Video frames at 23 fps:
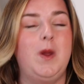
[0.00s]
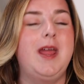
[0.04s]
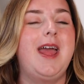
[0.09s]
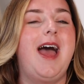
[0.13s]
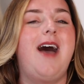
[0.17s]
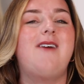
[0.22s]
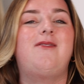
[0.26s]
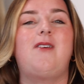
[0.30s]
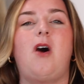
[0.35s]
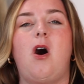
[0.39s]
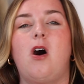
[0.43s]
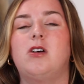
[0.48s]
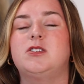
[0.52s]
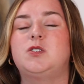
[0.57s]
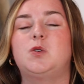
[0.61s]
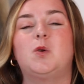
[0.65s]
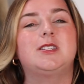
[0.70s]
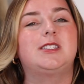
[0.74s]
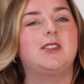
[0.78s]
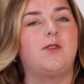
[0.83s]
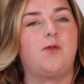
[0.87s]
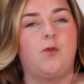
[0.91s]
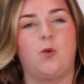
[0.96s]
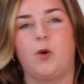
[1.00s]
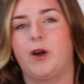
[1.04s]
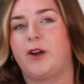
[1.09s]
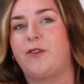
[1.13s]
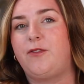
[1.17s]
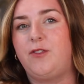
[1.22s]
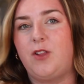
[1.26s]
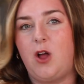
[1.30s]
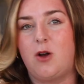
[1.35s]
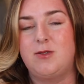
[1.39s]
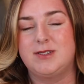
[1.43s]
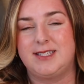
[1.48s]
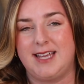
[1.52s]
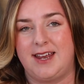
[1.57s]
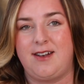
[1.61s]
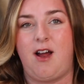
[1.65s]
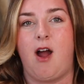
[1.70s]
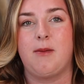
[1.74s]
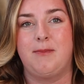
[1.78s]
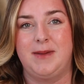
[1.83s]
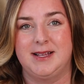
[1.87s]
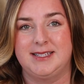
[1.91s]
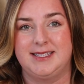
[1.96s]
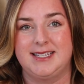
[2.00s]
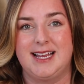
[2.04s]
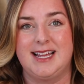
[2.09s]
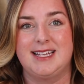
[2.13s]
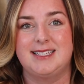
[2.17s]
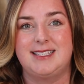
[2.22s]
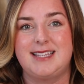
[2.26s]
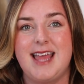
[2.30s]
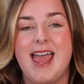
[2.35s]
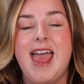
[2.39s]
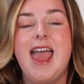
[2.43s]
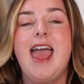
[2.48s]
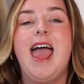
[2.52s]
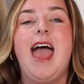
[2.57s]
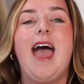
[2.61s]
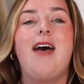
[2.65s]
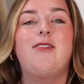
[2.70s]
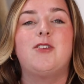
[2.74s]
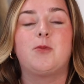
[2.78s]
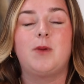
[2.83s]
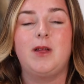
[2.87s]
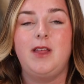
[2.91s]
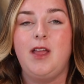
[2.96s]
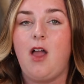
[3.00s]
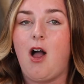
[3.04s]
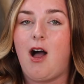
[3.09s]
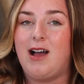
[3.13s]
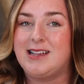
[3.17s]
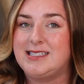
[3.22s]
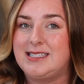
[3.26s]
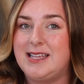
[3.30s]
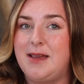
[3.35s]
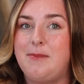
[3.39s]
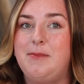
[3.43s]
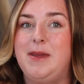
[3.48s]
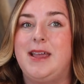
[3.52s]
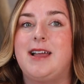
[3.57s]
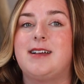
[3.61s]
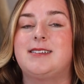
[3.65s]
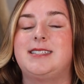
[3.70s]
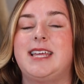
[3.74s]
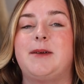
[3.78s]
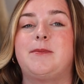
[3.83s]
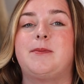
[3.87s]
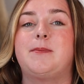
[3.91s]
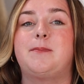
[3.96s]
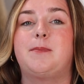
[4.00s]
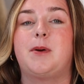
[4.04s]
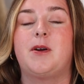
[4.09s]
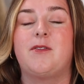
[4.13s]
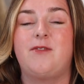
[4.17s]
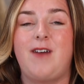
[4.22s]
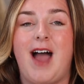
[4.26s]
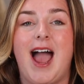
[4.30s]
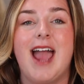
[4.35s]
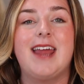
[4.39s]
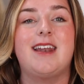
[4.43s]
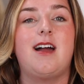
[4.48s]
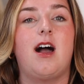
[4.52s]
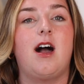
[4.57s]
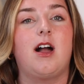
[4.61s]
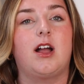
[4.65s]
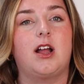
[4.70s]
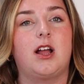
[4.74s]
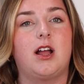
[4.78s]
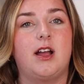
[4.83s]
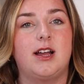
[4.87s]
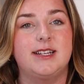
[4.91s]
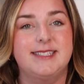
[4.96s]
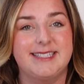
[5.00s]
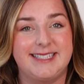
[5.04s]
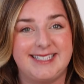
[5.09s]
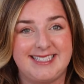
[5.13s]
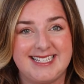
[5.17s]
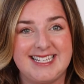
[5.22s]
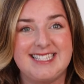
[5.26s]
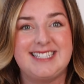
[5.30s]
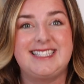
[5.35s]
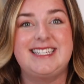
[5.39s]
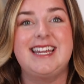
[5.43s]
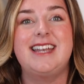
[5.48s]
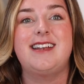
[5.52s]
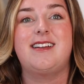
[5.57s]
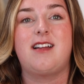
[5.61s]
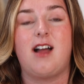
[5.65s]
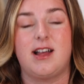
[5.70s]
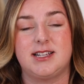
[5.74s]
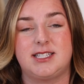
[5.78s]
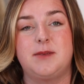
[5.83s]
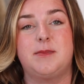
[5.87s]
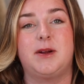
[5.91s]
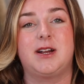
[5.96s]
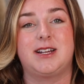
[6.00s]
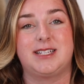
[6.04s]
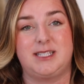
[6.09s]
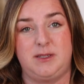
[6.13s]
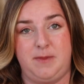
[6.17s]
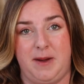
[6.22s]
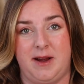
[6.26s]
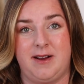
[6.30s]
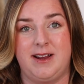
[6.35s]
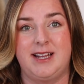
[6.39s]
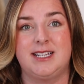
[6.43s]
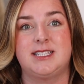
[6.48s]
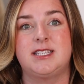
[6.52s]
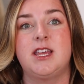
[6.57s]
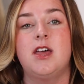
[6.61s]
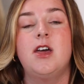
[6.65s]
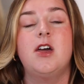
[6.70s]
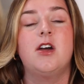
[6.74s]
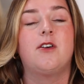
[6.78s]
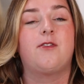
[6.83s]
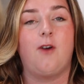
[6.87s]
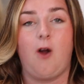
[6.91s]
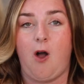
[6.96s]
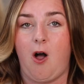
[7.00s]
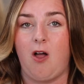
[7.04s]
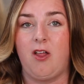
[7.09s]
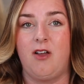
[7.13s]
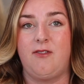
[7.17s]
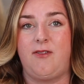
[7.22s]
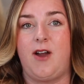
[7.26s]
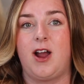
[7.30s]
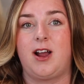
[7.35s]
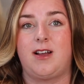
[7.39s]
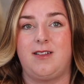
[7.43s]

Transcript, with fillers: We have all sorts of workflows in our business and they're really awesome because they provide a consistent customer experience for all of our